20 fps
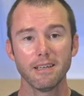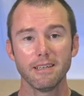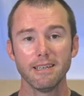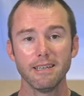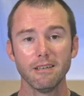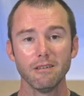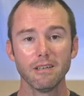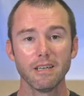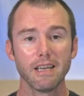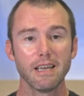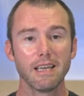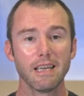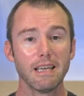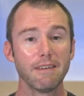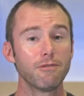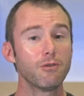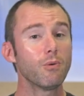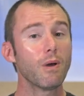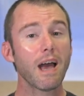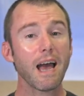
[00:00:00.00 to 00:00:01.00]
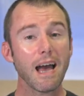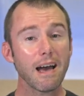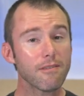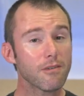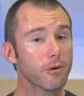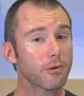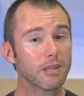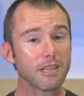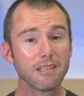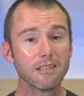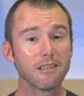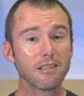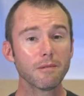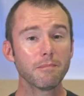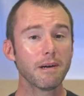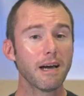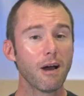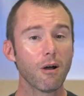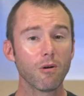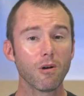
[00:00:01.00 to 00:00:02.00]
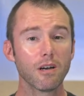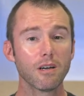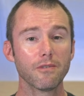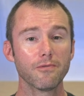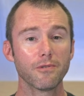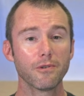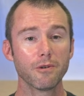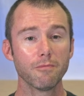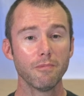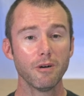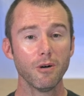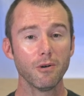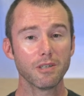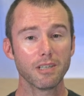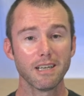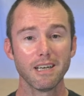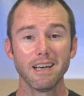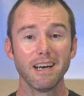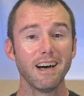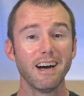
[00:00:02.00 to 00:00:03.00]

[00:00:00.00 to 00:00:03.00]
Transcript: Now, if you have already done a power audit for your boat,